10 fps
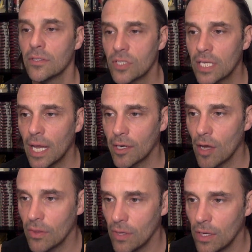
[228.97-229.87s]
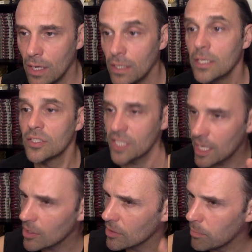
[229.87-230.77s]
To get on
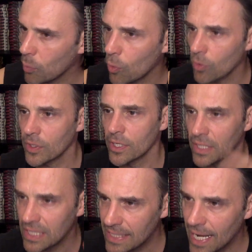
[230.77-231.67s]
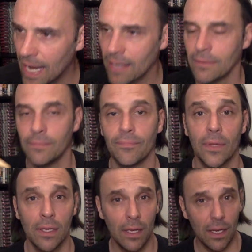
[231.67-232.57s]
the board. Yeah.
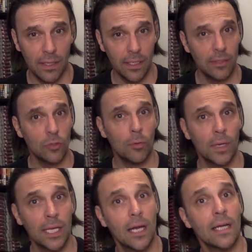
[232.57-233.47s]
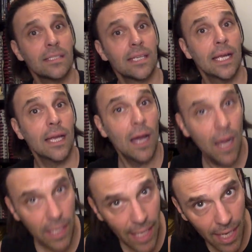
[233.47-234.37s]
And then normally I'd say
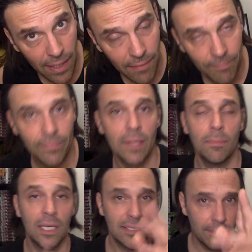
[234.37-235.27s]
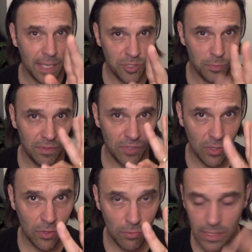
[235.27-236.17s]
again. But let's imagine we've
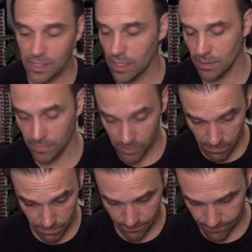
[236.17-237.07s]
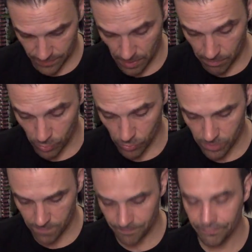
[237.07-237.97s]
done 3 times. Pause.